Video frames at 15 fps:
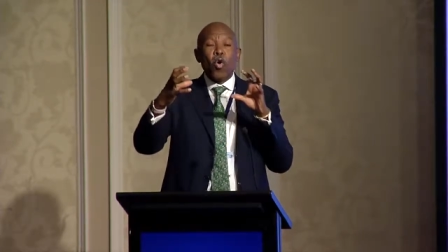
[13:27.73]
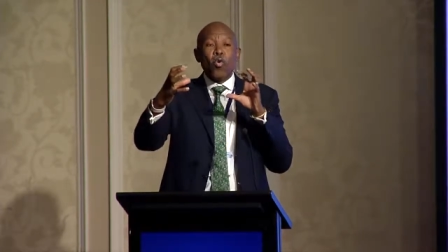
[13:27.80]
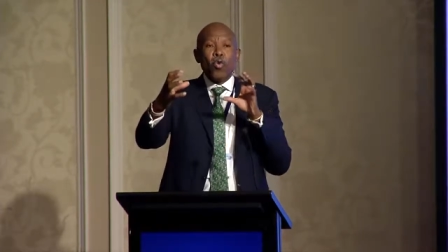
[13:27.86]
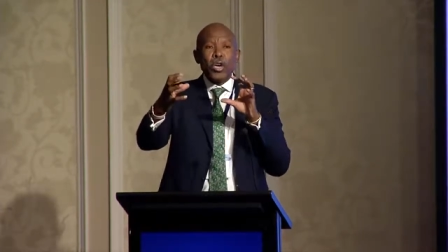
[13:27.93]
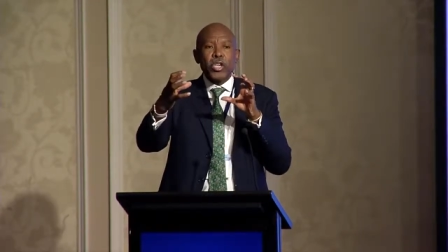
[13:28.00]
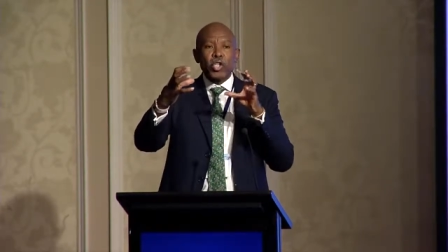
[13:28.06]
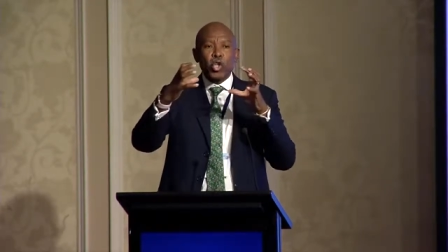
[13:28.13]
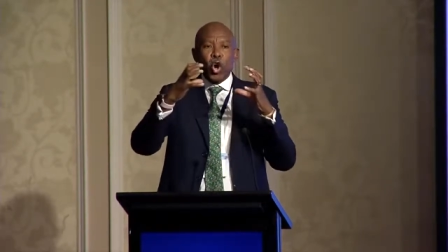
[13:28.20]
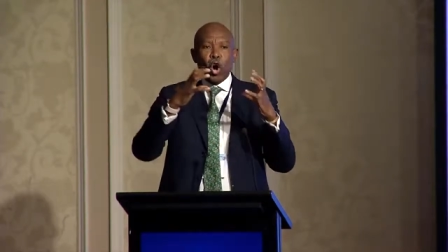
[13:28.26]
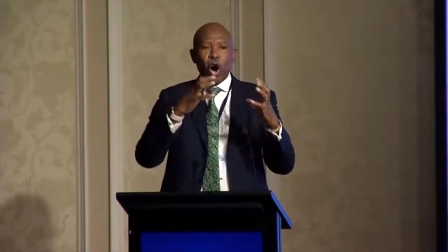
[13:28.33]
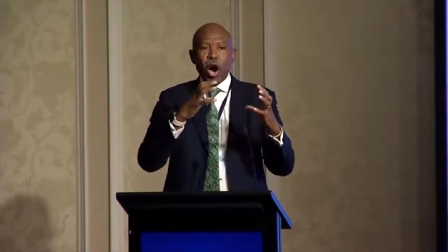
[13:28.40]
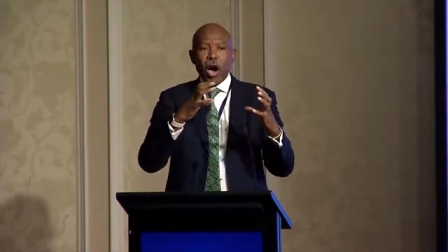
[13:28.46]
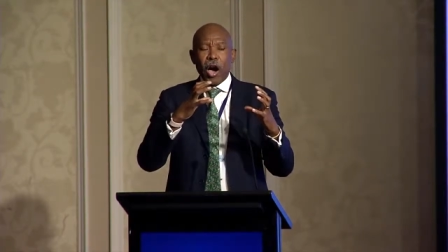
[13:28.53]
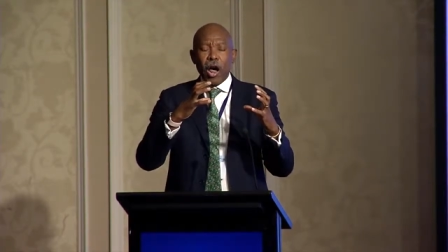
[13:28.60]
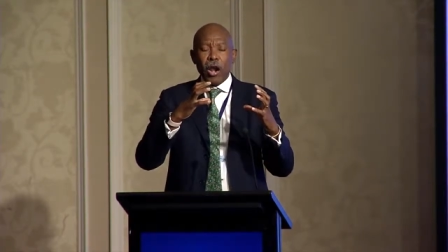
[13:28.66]
which
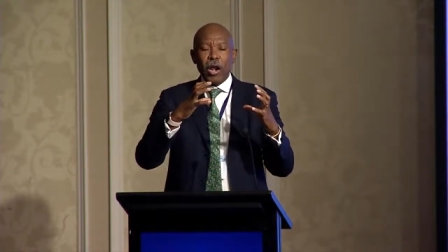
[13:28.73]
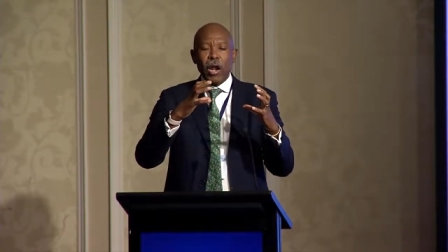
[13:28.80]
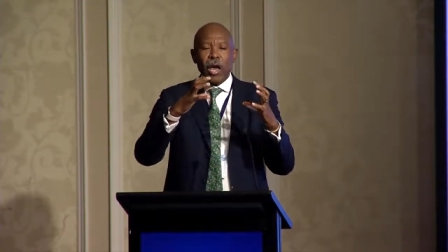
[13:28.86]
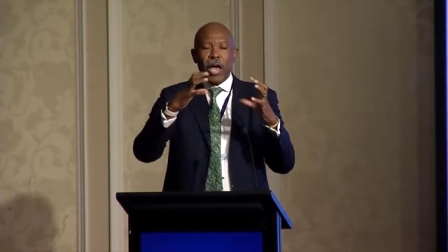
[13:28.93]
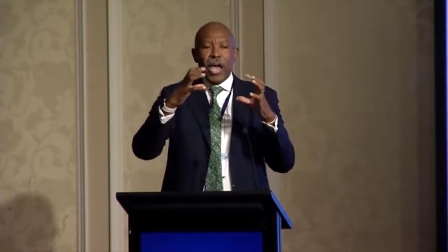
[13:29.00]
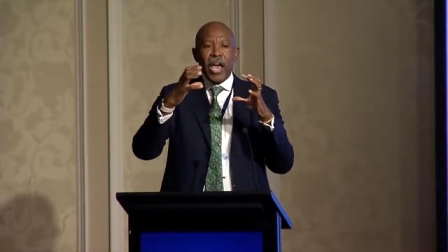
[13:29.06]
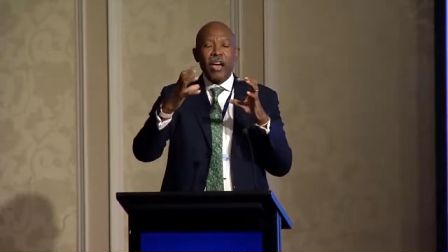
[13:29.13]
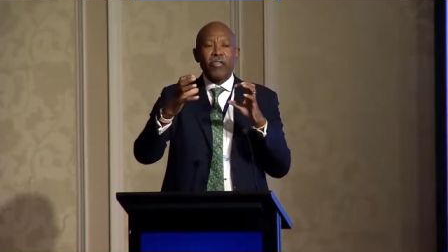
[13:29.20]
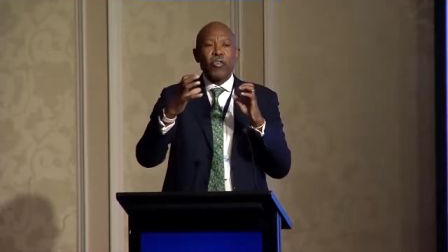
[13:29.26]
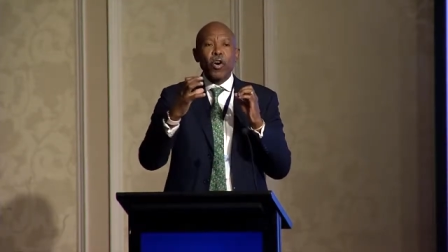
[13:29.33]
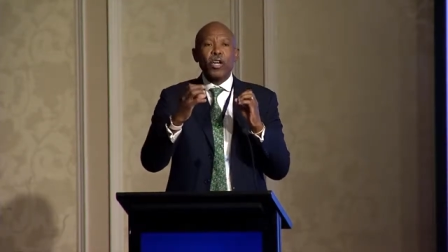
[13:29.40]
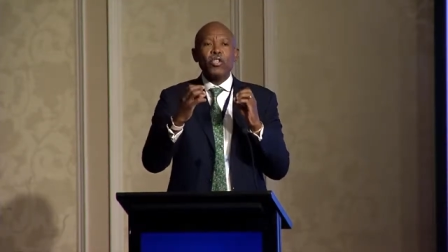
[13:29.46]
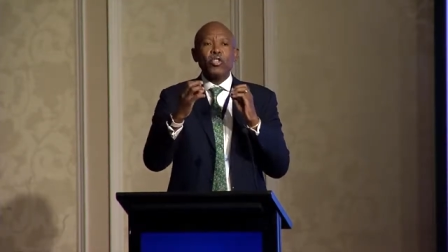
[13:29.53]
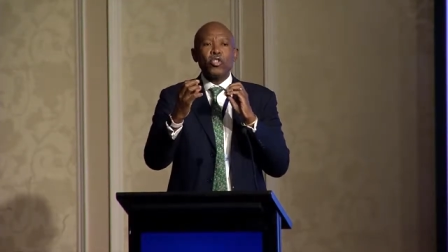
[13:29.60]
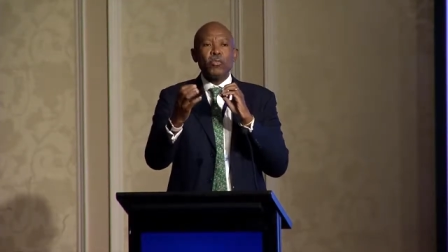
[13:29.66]
all have
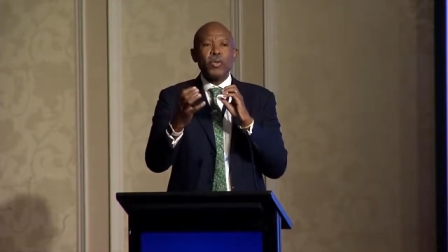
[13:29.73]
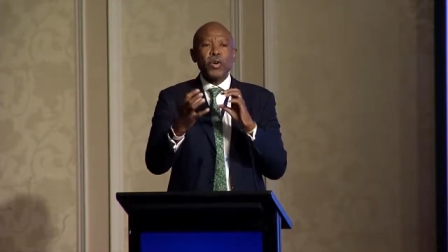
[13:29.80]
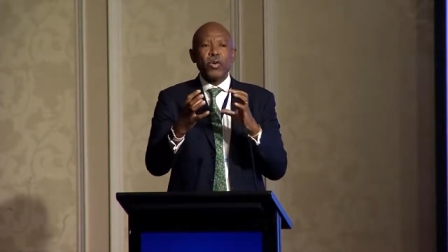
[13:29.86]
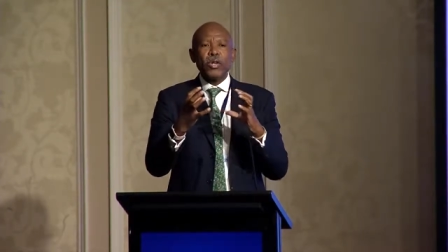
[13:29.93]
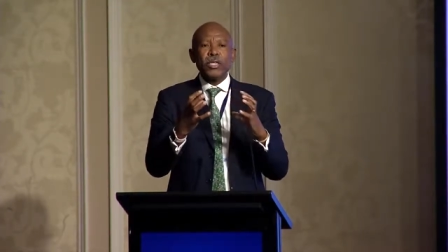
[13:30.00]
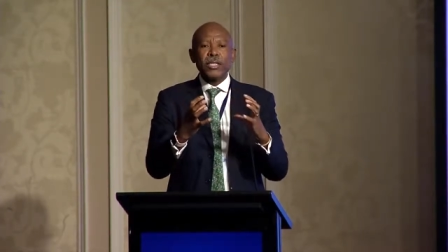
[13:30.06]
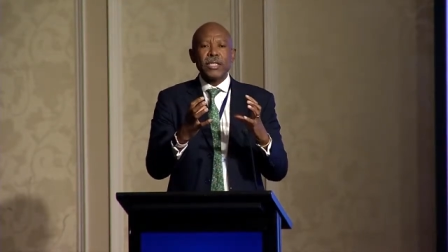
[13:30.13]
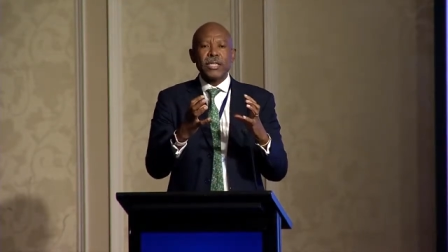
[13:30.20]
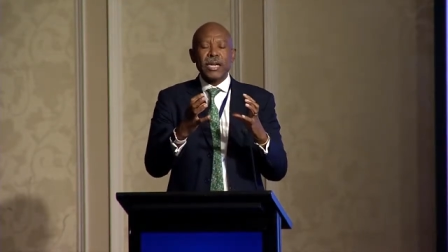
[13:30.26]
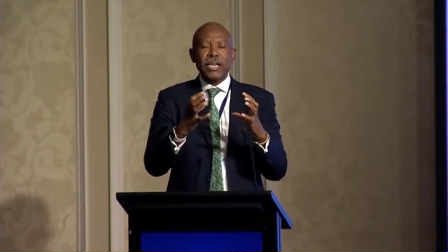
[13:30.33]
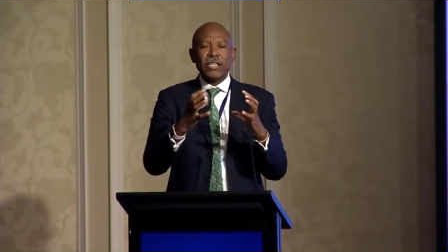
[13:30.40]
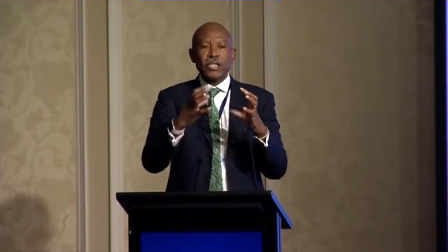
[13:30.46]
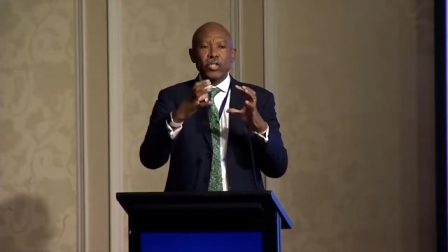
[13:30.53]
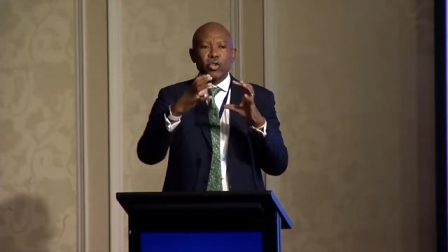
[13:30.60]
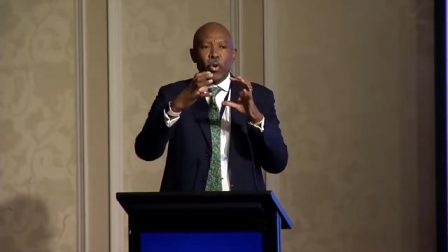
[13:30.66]
got to be
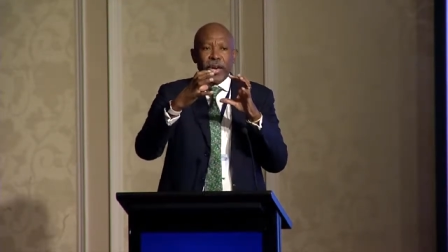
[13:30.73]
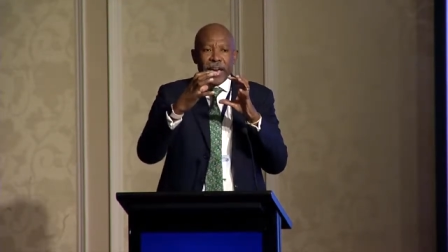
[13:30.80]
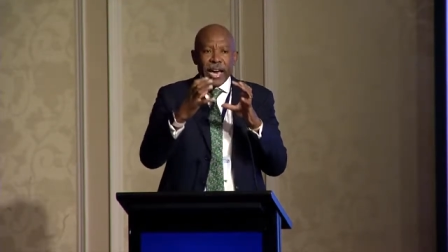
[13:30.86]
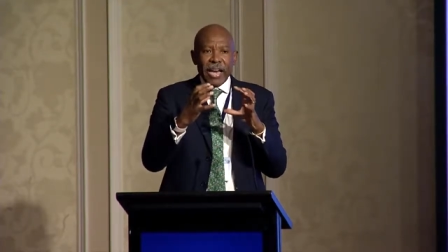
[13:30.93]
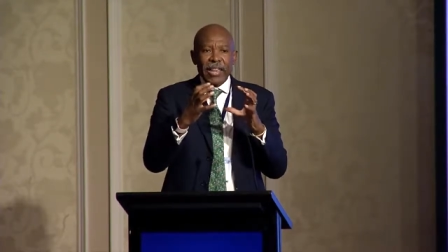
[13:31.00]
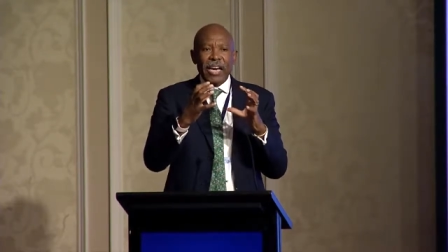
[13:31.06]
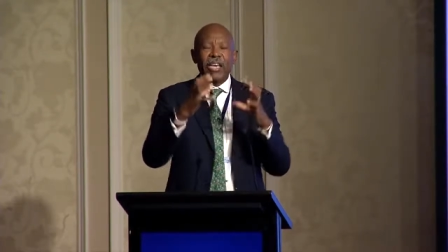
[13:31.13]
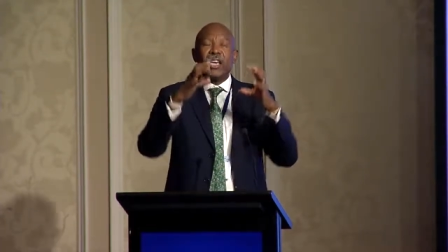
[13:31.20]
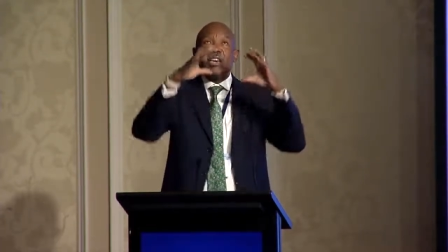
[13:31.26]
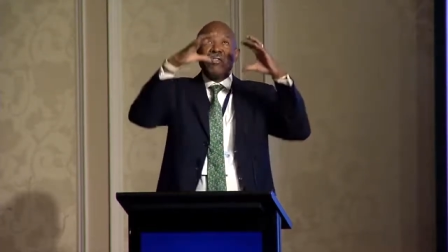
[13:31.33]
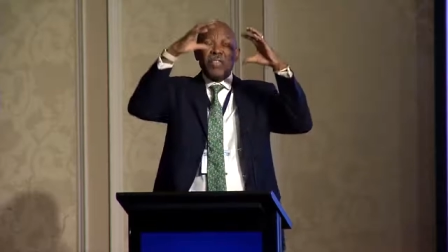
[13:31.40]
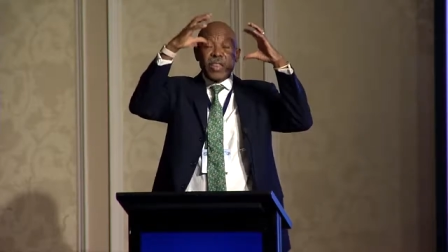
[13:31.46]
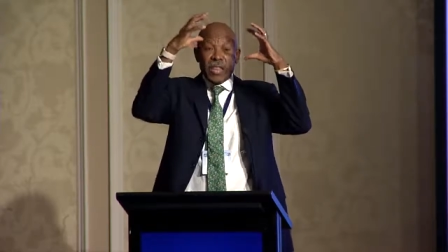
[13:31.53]
considered together if